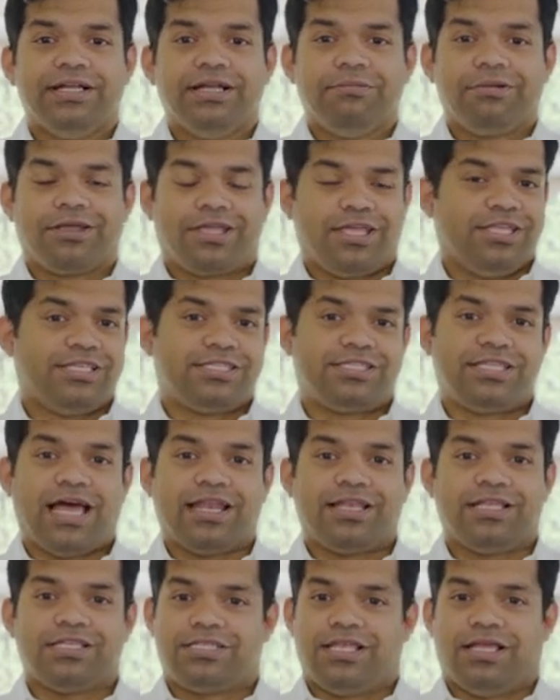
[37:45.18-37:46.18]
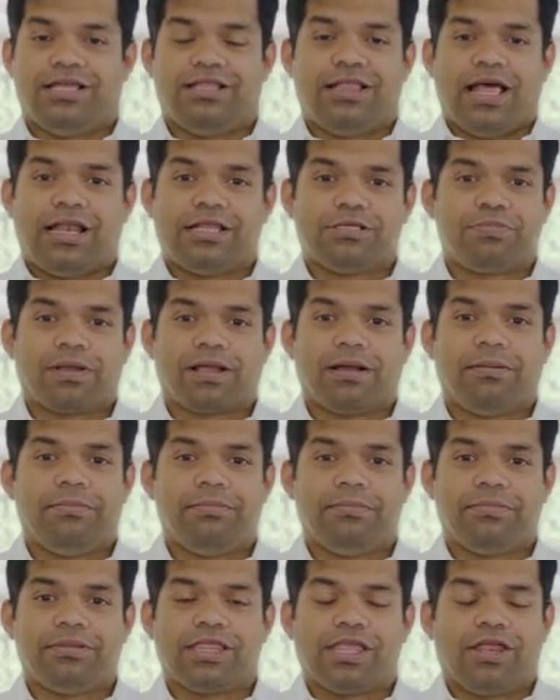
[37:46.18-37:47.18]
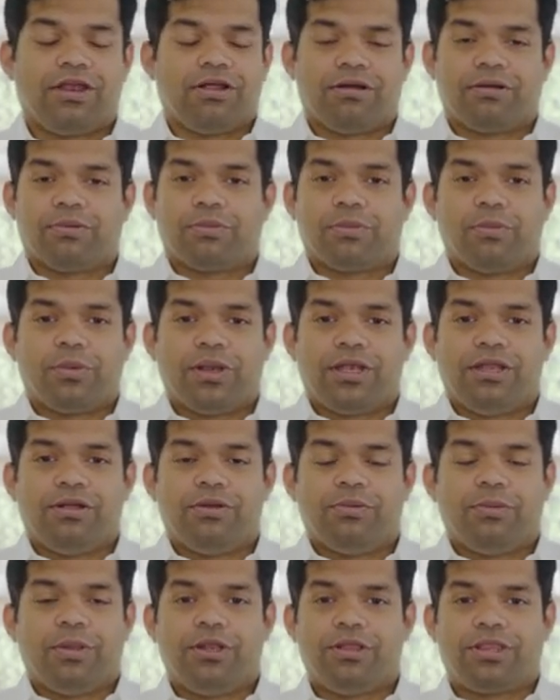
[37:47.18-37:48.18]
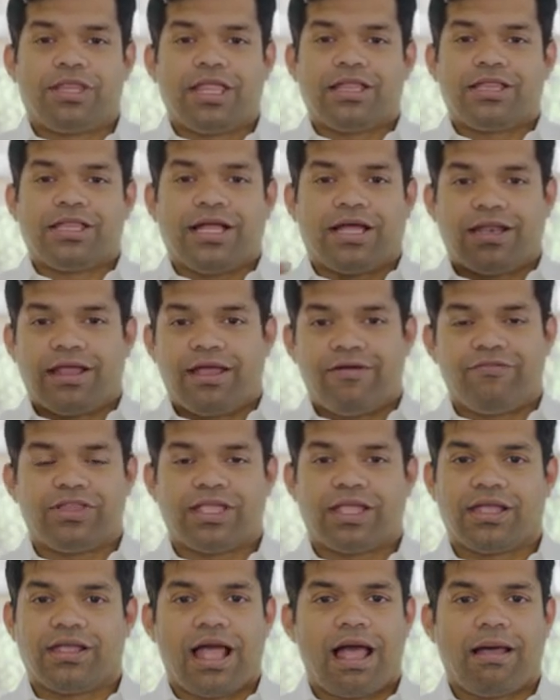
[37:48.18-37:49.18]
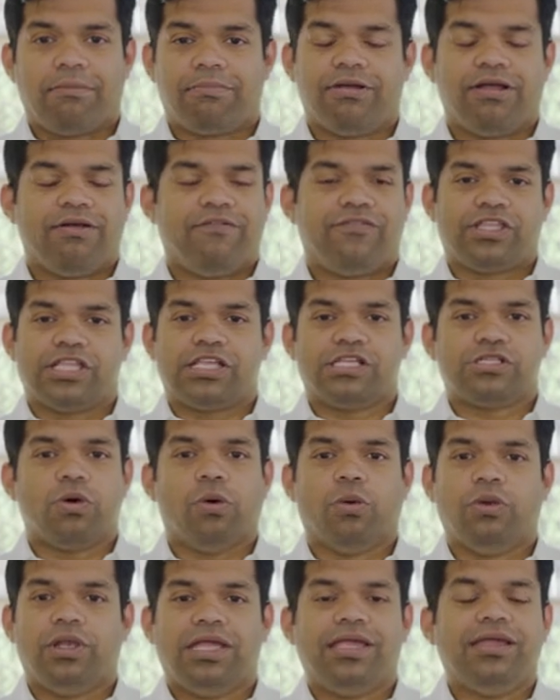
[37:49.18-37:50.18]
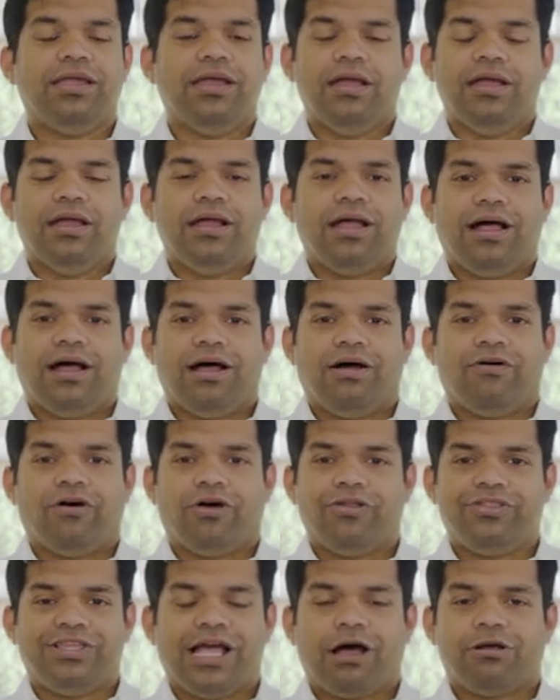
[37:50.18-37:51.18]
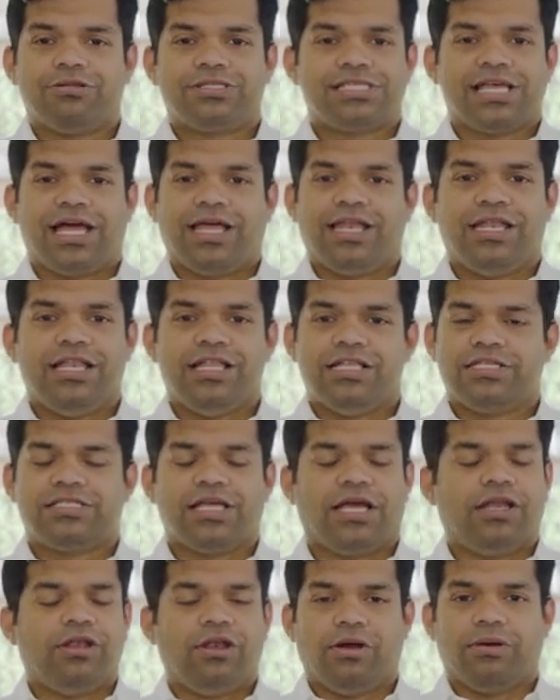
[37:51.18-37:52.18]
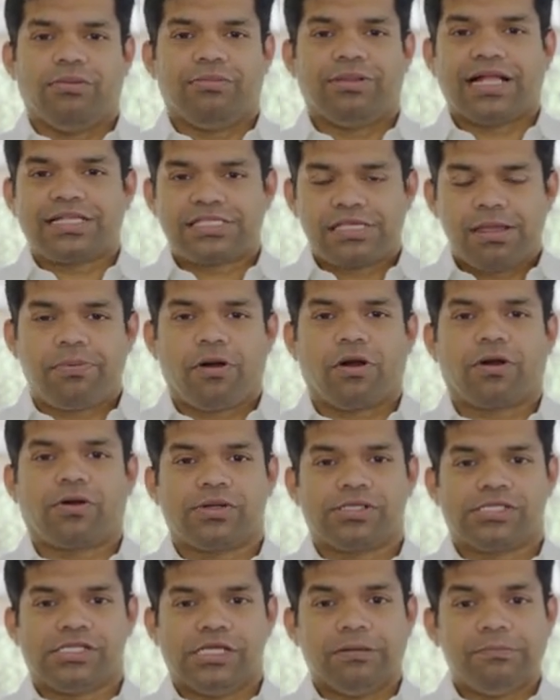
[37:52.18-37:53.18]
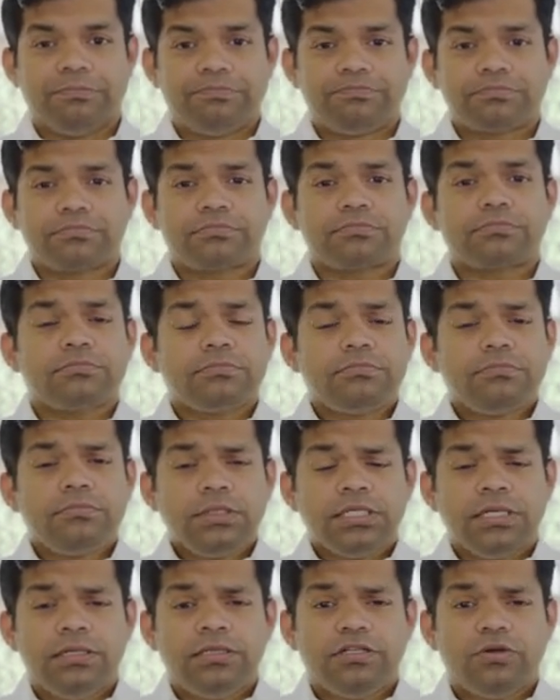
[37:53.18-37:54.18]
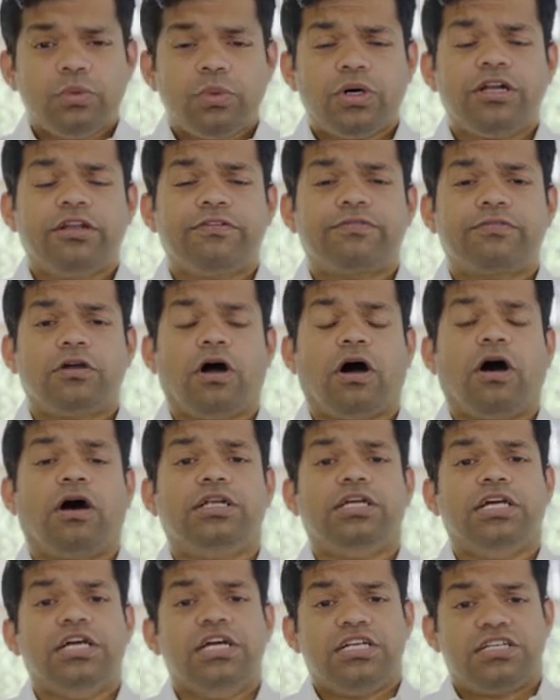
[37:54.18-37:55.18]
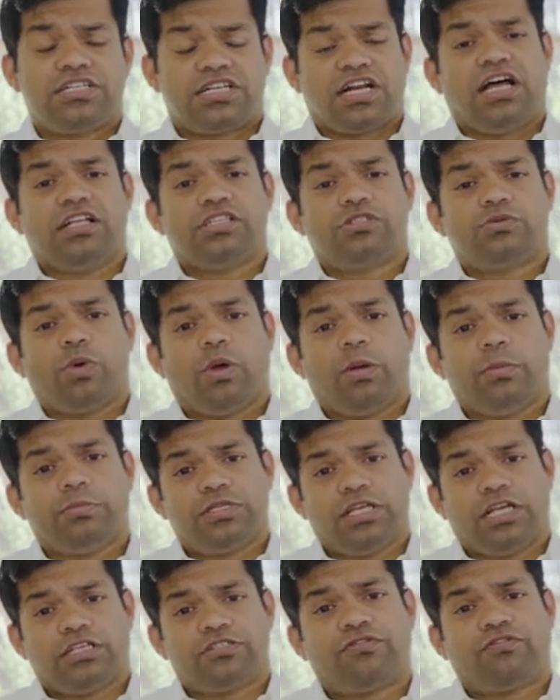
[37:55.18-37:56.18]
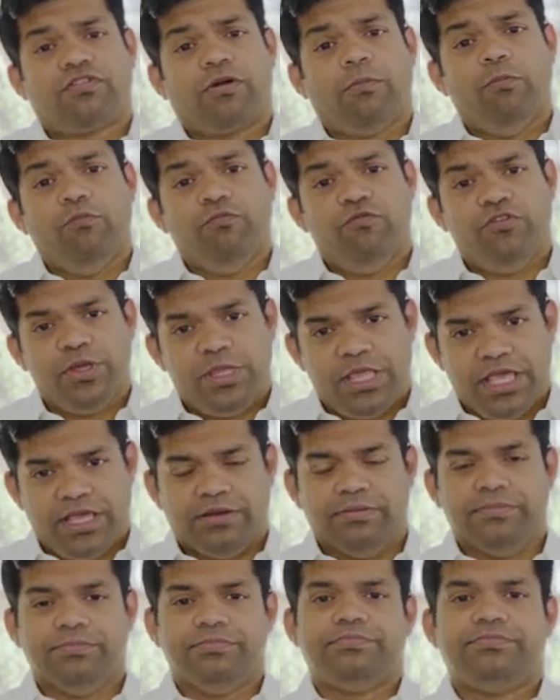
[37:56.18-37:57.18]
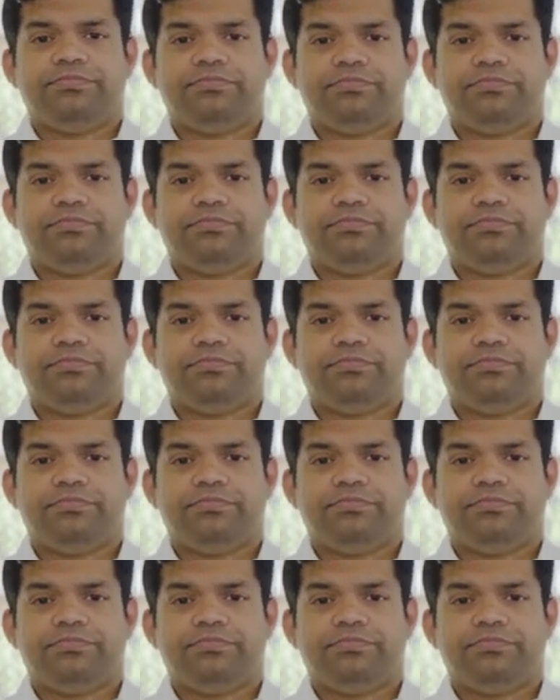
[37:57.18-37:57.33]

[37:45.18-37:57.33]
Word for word: because that is that has become, you know, when you when you think that everything hap everything is holy uh, on the outside and inside. No, that's hypocrisy. The word of God transforms us from within.